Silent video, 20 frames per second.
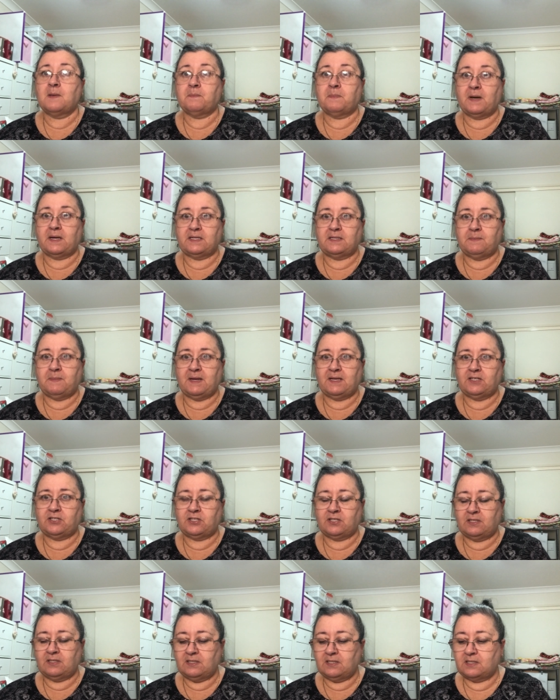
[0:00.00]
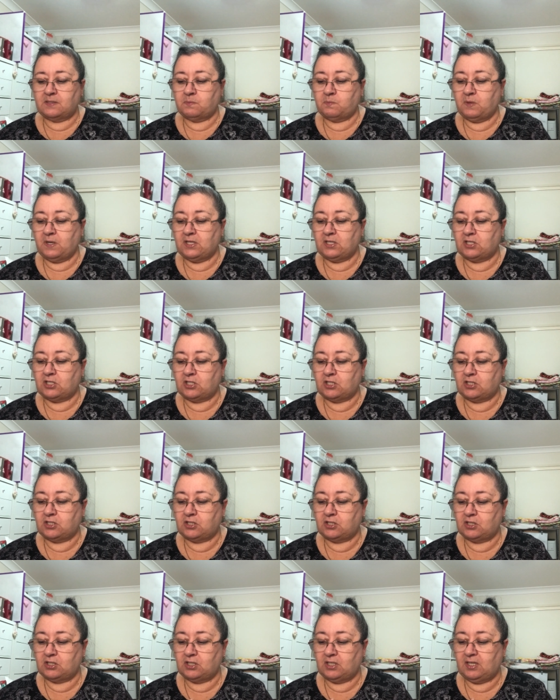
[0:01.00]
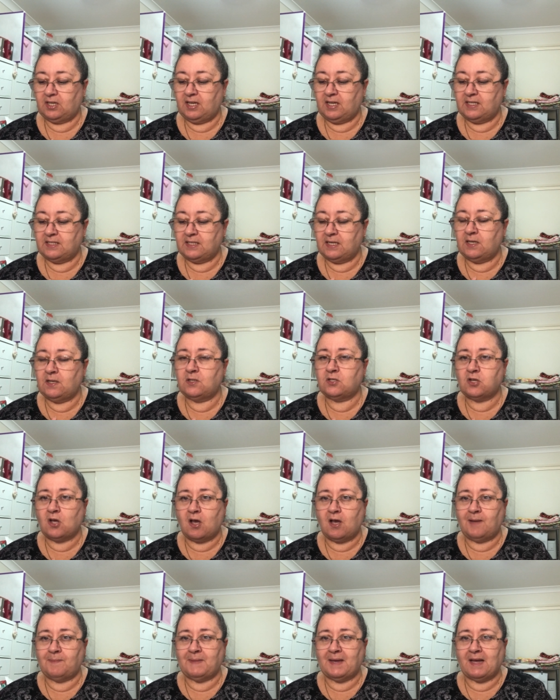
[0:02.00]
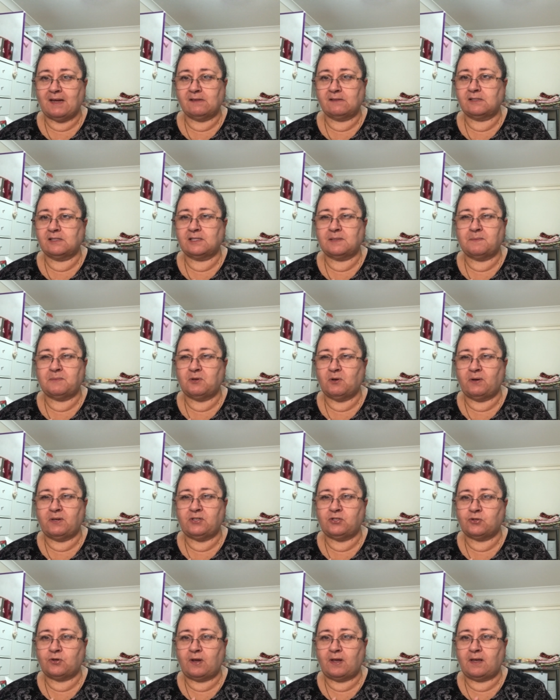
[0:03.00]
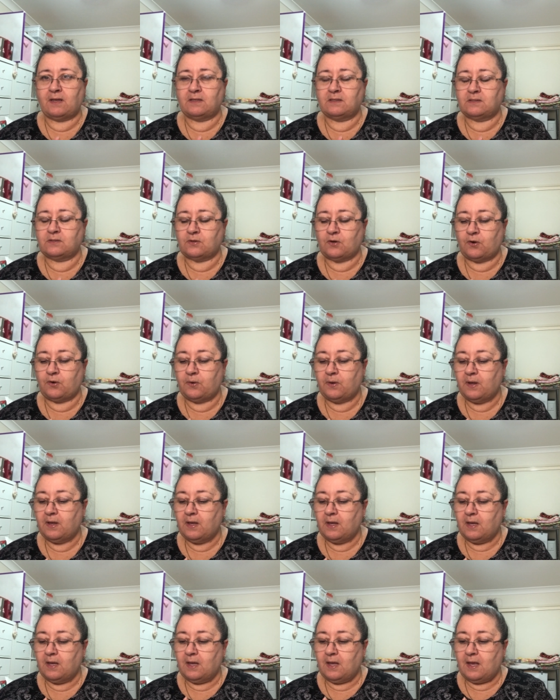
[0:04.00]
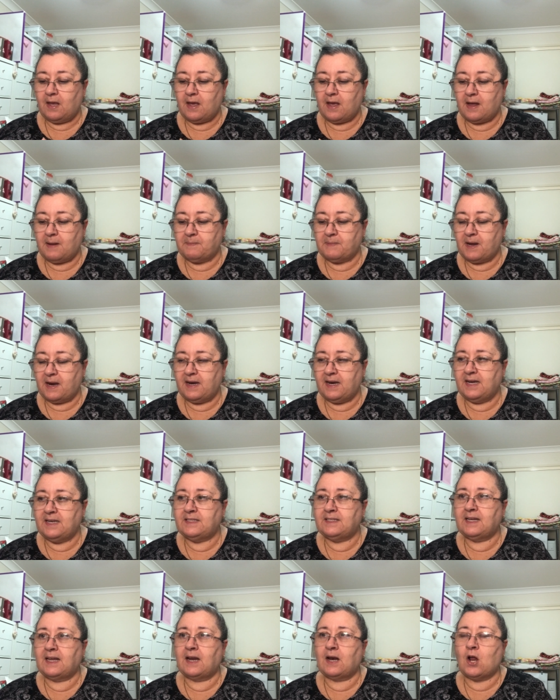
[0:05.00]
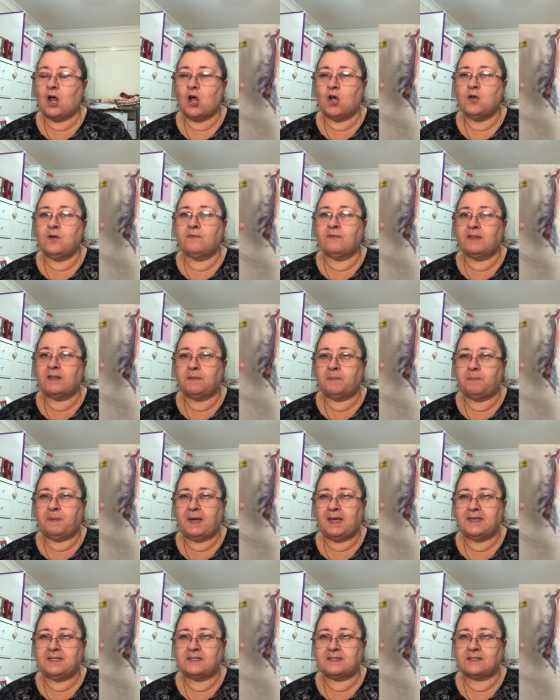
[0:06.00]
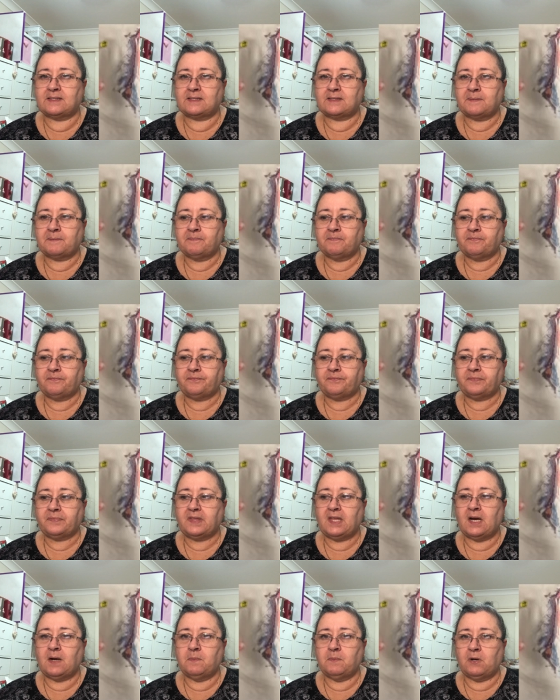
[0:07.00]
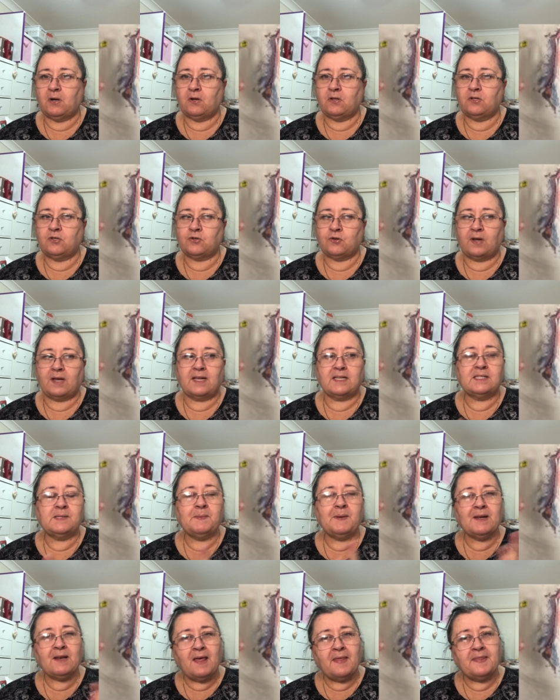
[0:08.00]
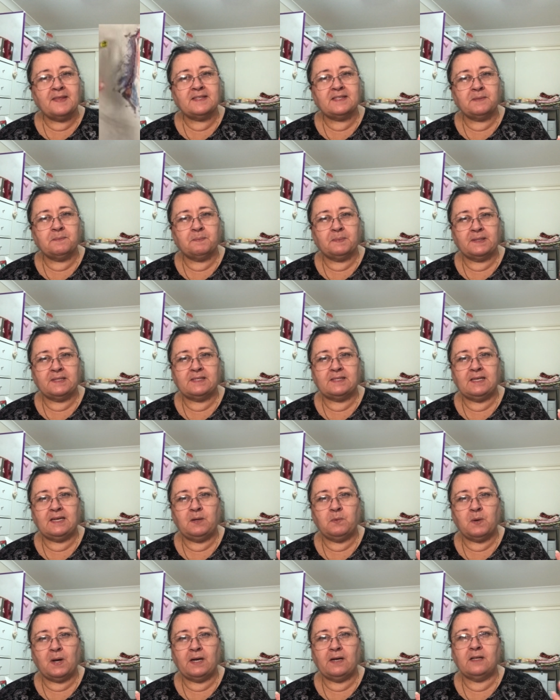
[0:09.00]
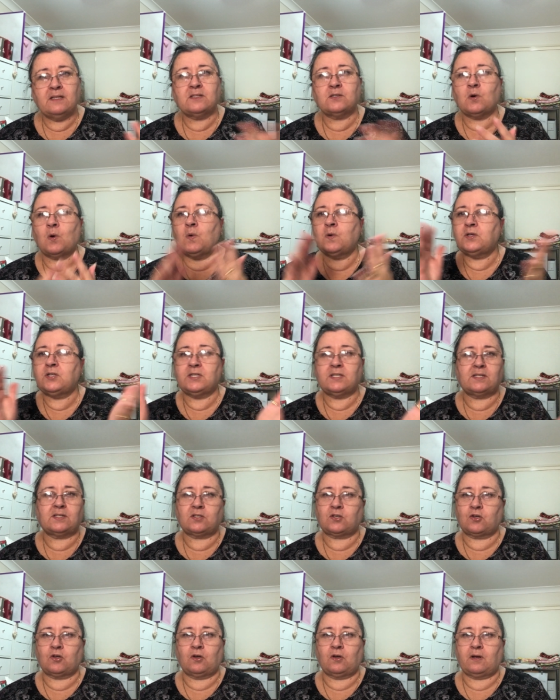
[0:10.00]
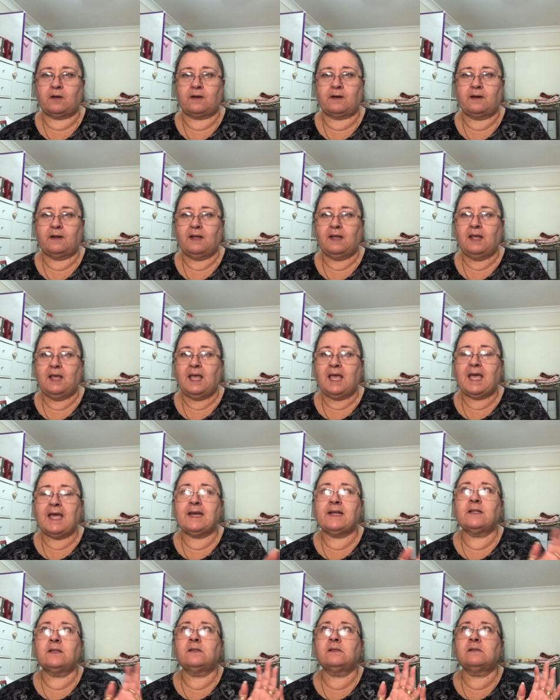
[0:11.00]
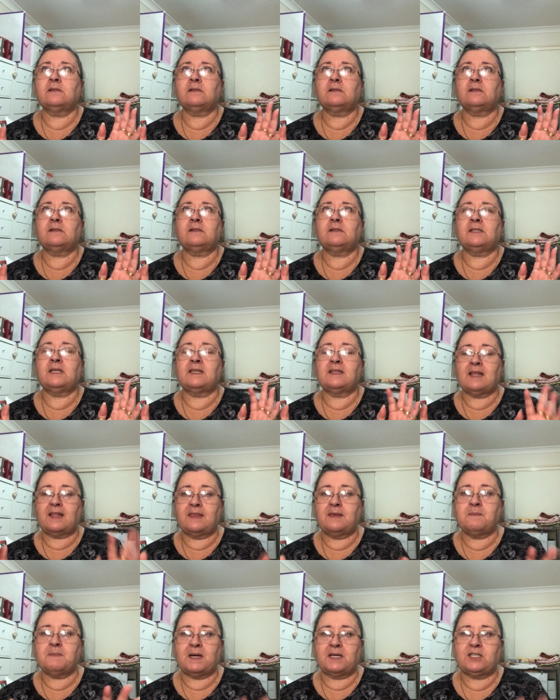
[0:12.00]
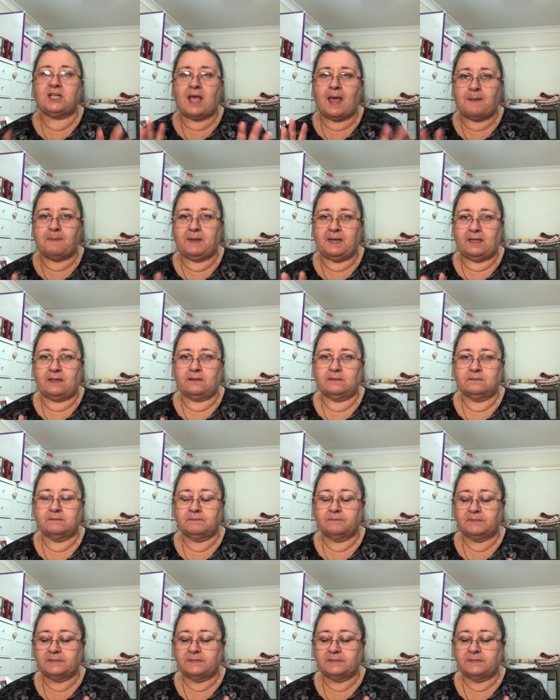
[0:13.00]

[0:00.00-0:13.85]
by Dimensions, which is in timeout because I'm not enjoying it. So I need to get over the piece that I'm not enjoying. It's a bit like the Simplicity one. It's all just skirt and there's nothing much happening.